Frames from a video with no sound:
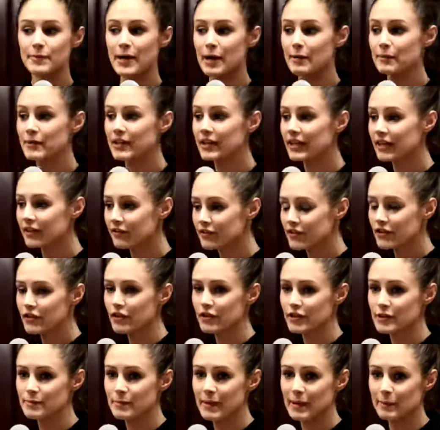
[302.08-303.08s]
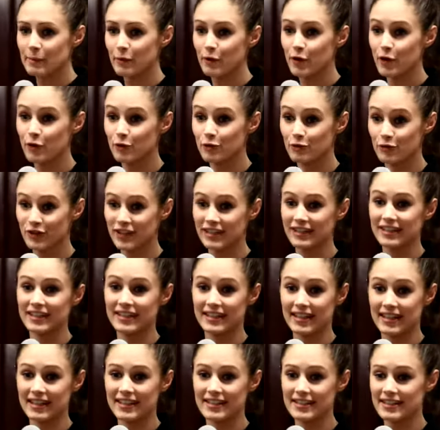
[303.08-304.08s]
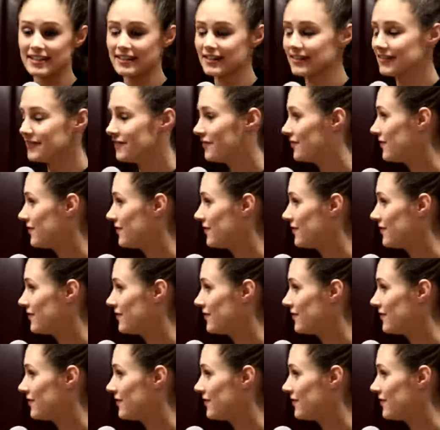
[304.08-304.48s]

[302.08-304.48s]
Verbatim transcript: to be able to give to those people who really need it.